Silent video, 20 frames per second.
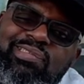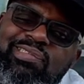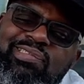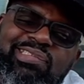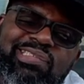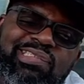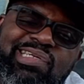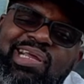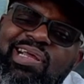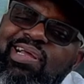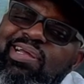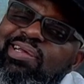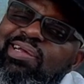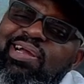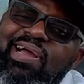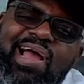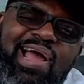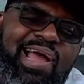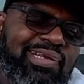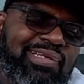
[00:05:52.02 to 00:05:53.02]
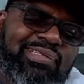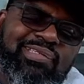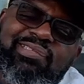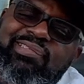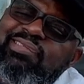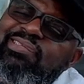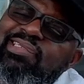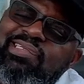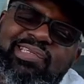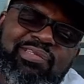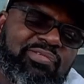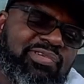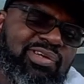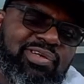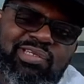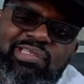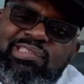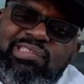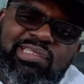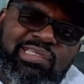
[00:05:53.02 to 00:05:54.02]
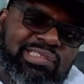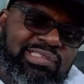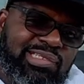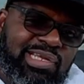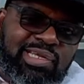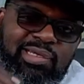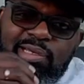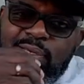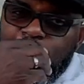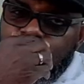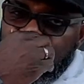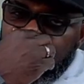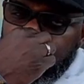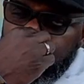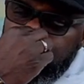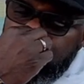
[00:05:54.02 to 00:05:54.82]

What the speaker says: she got, we're going to judge thing later,